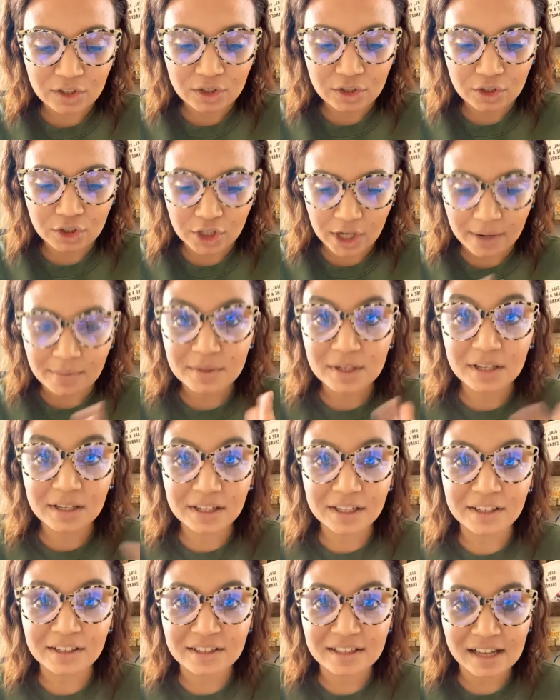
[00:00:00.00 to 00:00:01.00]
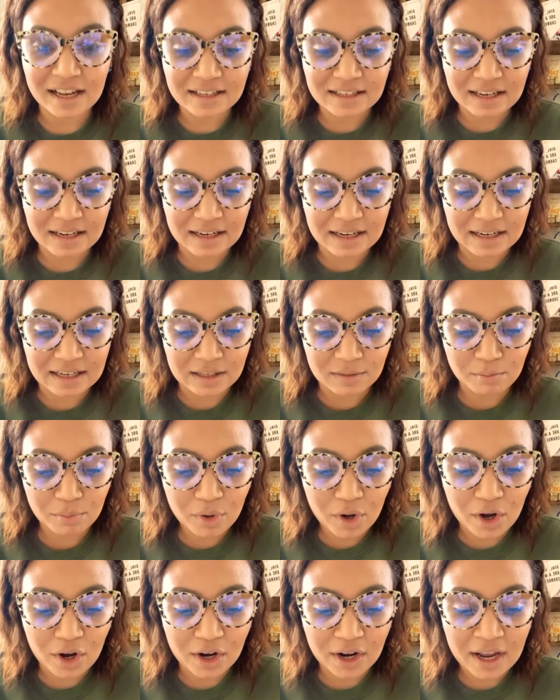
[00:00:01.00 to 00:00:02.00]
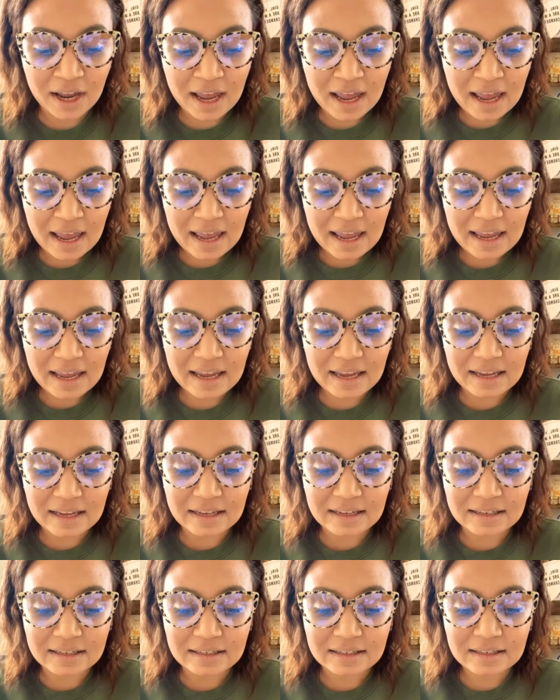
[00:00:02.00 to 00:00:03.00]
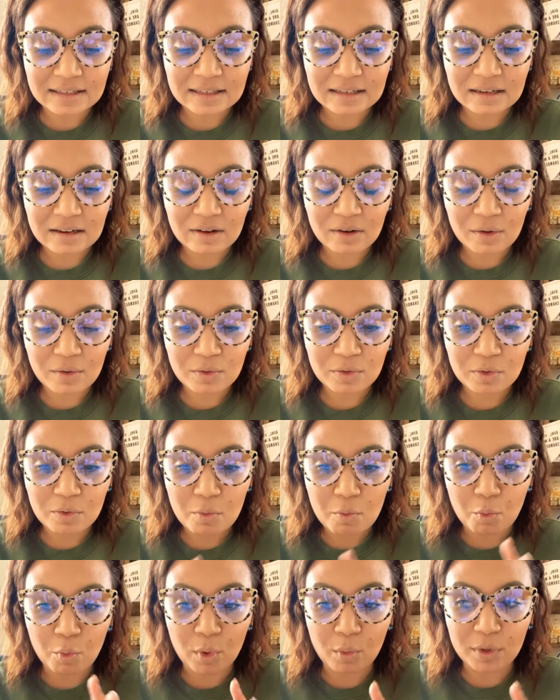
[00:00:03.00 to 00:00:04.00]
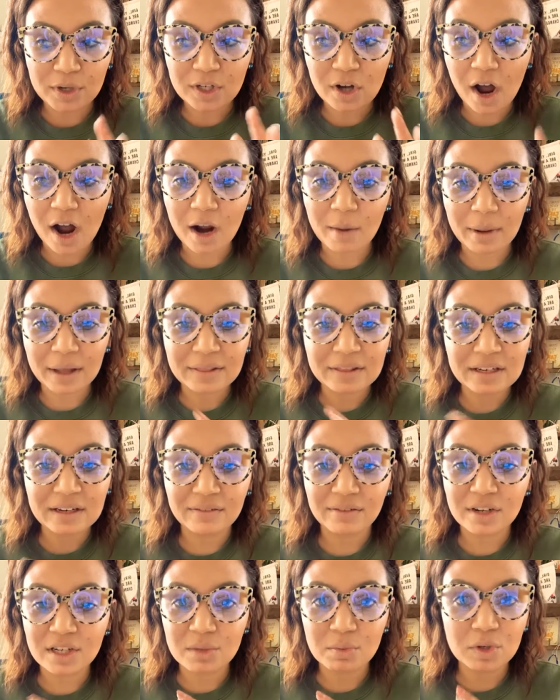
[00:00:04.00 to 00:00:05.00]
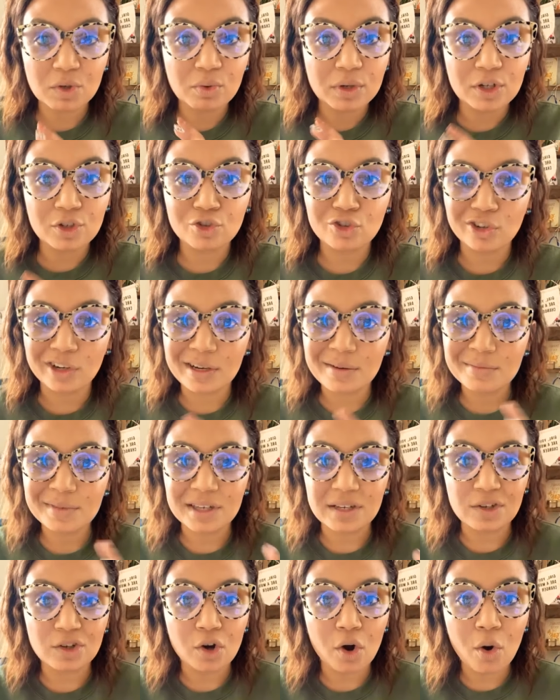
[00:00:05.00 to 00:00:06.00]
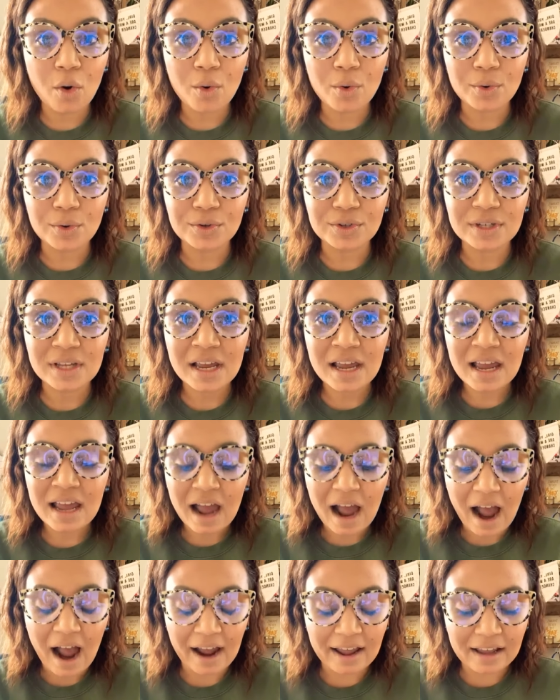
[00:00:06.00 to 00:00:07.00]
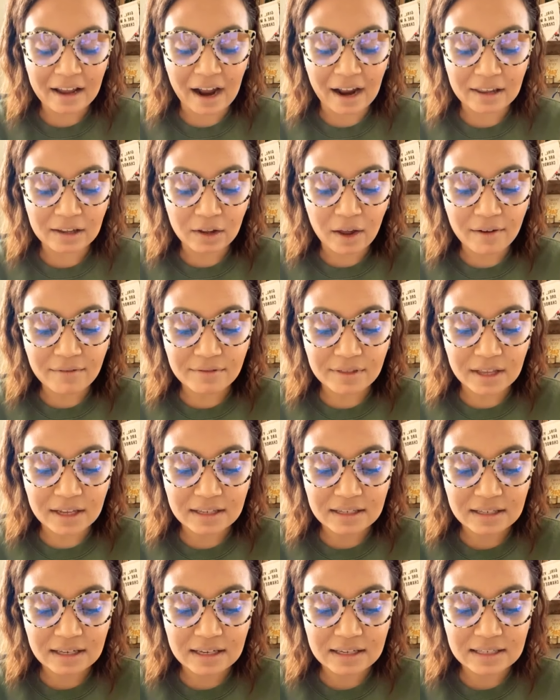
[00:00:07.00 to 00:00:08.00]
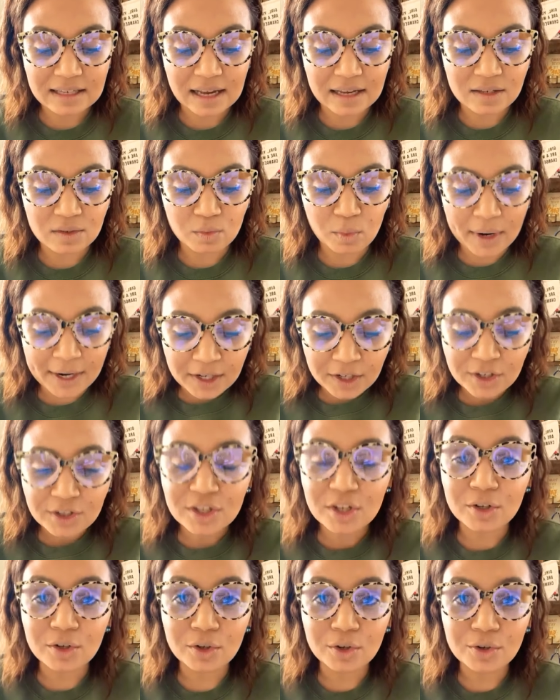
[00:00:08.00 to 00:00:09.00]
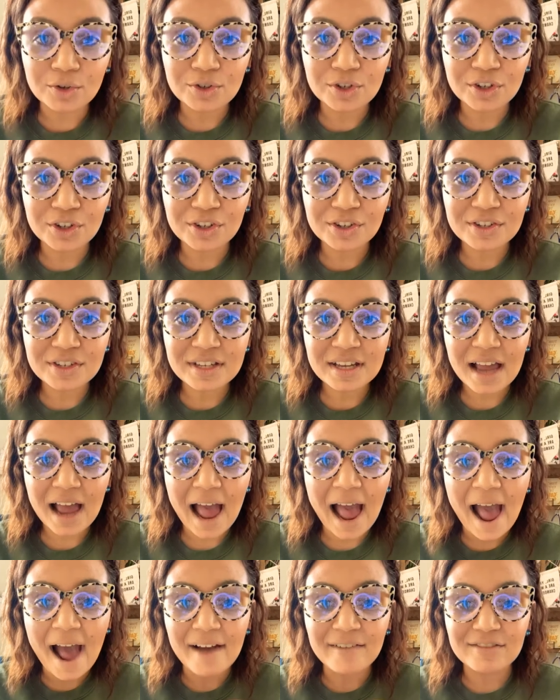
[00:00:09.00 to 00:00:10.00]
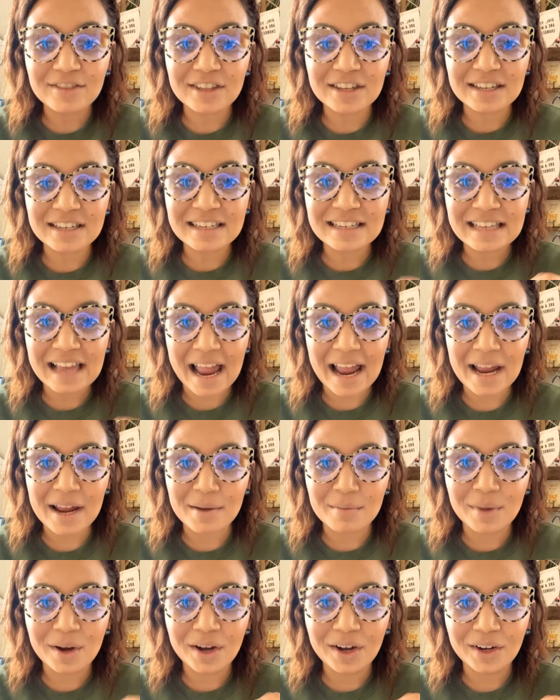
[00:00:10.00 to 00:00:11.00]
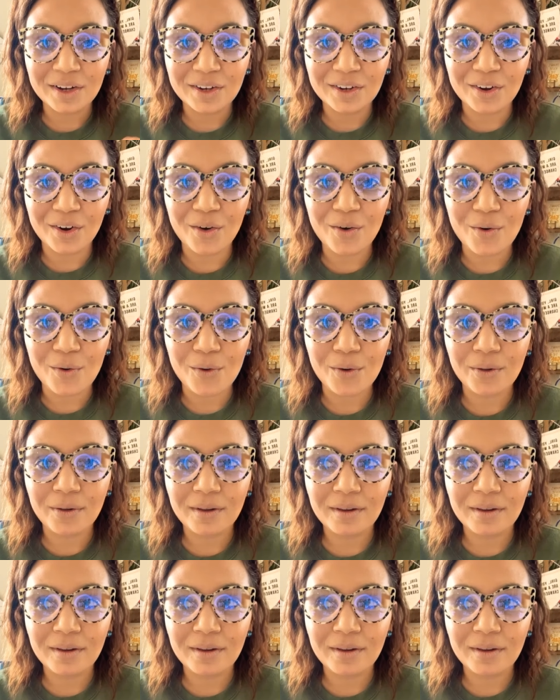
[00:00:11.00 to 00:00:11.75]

James Clear says in his book is when we talk about the difference between dreams and goals, I love this. He says, winners and losers have the same goal.